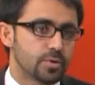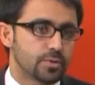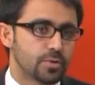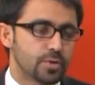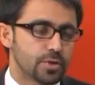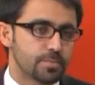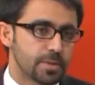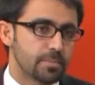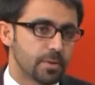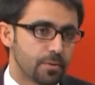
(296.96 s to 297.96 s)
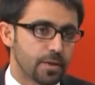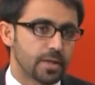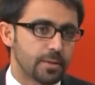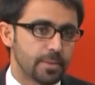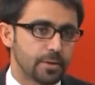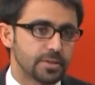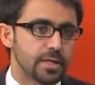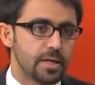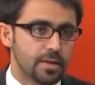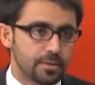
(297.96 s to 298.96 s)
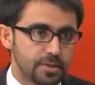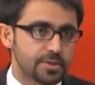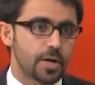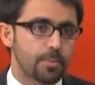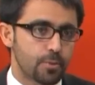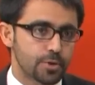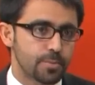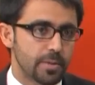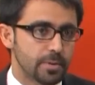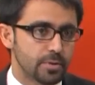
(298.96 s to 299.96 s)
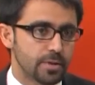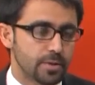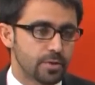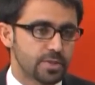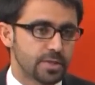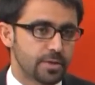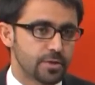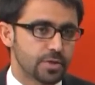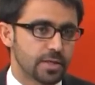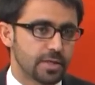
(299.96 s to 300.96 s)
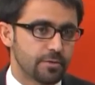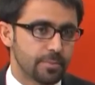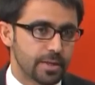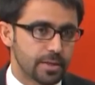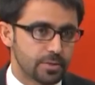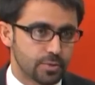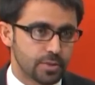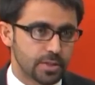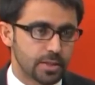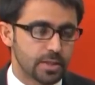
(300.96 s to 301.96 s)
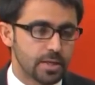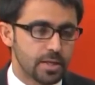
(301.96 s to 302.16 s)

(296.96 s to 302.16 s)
Turkish people think about this rapprochement between the Kurdistan regional government and Turkey?